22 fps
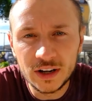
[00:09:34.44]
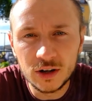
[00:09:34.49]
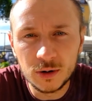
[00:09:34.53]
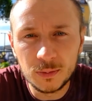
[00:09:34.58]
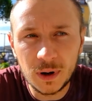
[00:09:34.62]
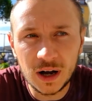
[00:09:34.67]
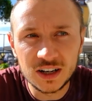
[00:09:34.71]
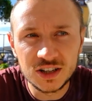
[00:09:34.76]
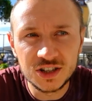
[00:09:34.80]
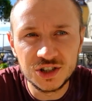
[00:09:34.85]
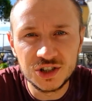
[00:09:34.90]

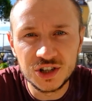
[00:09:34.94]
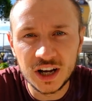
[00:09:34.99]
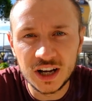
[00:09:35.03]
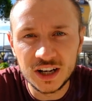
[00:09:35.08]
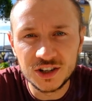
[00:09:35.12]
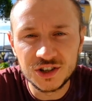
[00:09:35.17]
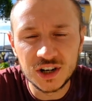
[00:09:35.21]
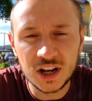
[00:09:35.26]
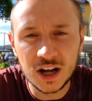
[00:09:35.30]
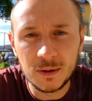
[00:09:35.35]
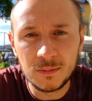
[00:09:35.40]
Actually
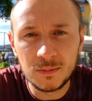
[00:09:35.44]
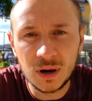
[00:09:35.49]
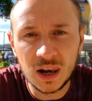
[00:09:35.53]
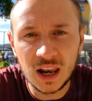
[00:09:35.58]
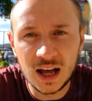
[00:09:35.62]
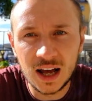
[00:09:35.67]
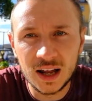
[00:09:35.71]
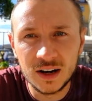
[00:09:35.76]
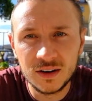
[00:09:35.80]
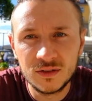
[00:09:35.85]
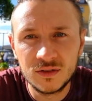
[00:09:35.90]
changing our
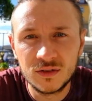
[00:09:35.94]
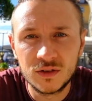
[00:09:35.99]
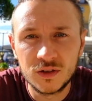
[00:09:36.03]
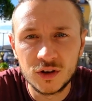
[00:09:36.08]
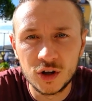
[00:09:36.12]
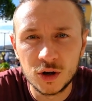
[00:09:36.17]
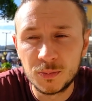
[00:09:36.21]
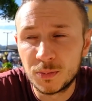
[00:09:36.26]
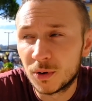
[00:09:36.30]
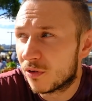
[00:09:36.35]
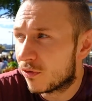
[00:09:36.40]
plan.
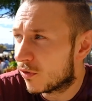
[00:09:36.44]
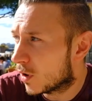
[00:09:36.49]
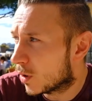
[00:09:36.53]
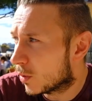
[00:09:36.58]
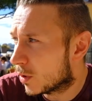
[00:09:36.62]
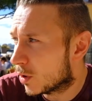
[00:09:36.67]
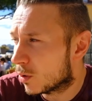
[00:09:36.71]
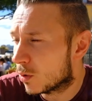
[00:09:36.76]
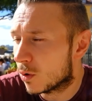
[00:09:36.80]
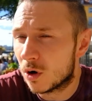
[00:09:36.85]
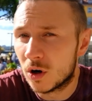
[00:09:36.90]
The buffet
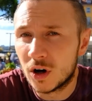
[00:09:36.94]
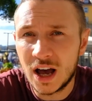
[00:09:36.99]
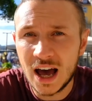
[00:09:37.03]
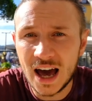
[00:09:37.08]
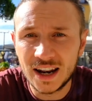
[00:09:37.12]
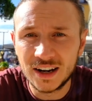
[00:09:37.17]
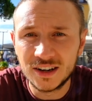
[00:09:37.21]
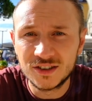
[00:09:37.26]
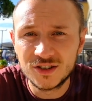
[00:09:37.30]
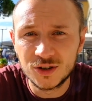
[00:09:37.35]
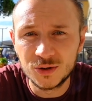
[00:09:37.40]
we were
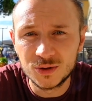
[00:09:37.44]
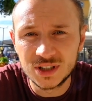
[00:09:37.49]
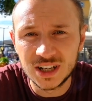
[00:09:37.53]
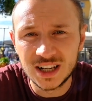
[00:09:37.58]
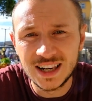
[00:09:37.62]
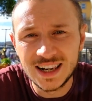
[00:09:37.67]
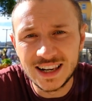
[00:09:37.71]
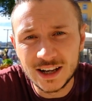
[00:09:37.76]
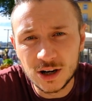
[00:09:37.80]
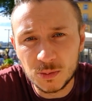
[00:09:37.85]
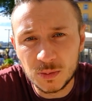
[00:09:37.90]
heading to is a
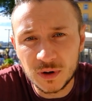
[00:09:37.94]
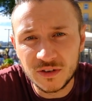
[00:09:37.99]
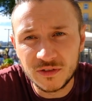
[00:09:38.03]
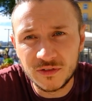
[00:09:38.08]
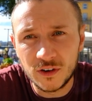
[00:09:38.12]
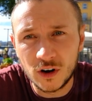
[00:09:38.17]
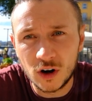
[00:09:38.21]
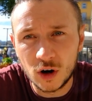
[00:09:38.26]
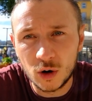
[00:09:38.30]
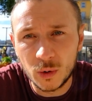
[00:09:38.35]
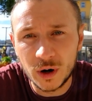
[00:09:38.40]
little bit
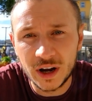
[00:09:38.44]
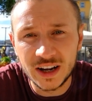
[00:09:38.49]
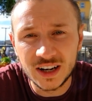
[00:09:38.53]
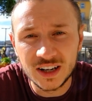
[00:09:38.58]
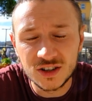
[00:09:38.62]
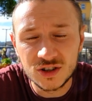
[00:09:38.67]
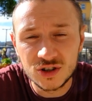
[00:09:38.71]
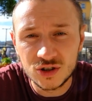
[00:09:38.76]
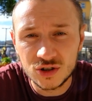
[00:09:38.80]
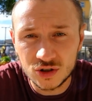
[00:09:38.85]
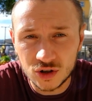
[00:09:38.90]
far away and
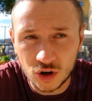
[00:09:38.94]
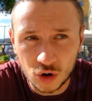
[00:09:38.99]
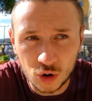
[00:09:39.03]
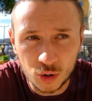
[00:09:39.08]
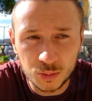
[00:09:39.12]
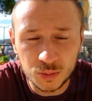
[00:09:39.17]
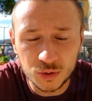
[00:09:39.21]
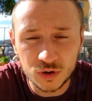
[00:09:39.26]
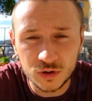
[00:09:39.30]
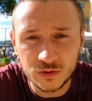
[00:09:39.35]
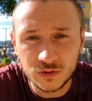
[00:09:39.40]
it's so
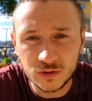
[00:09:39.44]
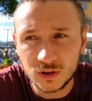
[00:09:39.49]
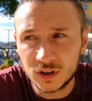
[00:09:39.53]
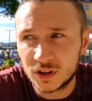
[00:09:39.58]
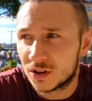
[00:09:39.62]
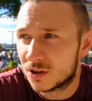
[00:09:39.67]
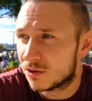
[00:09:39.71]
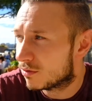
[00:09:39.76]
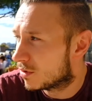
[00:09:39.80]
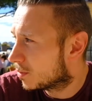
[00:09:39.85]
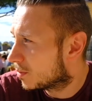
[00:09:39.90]
beautiful
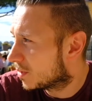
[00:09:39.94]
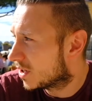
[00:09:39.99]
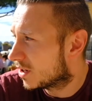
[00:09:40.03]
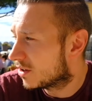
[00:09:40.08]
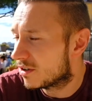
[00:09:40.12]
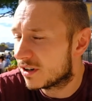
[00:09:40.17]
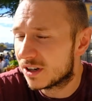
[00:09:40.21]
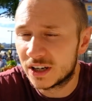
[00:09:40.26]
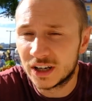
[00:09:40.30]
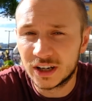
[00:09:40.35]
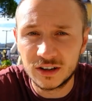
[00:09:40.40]
in the
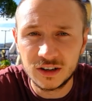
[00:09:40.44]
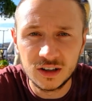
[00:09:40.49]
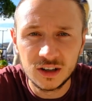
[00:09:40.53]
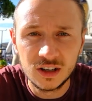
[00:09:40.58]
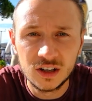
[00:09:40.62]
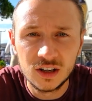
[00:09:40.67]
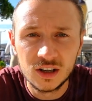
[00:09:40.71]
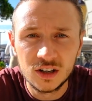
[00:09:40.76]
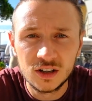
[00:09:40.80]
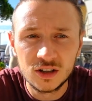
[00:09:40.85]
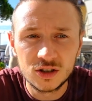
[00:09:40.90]
Riviera
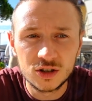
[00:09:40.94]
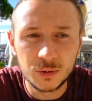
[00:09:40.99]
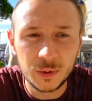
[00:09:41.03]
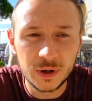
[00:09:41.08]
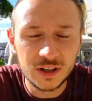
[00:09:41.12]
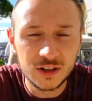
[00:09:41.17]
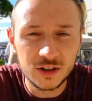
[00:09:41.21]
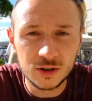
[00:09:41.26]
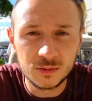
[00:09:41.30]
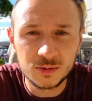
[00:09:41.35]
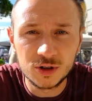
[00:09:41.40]
here, so we
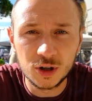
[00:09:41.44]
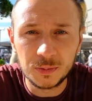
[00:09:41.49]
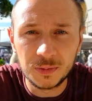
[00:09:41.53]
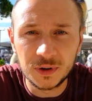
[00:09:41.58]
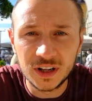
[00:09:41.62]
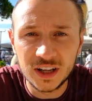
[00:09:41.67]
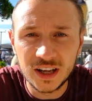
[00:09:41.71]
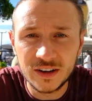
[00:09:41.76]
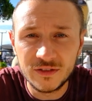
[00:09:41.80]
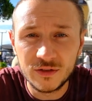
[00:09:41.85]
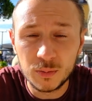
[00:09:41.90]
ended up stopping
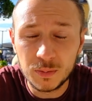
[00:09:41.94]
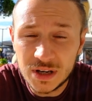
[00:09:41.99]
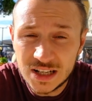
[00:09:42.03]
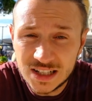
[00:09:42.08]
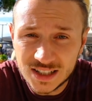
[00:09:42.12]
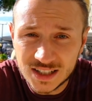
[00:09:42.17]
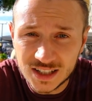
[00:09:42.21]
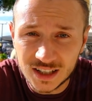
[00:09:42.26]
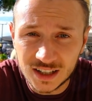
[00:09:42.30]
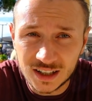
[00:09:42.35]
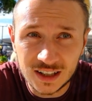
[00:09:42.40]
here for
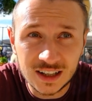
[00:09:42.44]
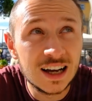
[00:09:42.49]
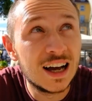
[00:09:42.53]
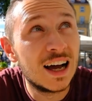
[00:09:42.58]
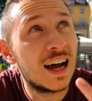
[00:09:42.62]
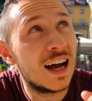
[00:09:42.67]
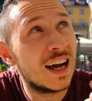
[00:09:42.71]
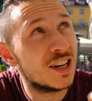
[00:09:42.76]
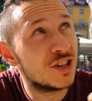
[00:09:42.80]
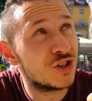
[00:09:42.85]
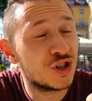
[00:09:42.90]
pizza
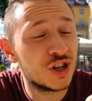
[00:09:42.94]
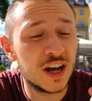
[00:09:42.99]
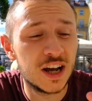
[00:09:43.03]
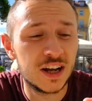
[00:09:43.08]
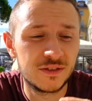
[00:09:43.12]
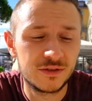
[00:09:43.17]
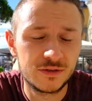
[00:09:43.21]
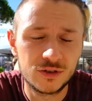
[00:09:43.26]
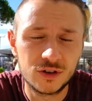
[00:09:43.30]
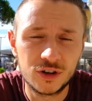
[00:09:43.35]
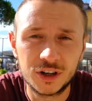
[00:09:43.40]
and
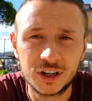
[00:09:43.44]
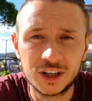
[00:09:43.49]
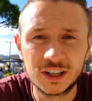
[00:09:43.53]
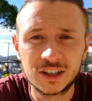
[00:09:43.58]
shade for Onyx.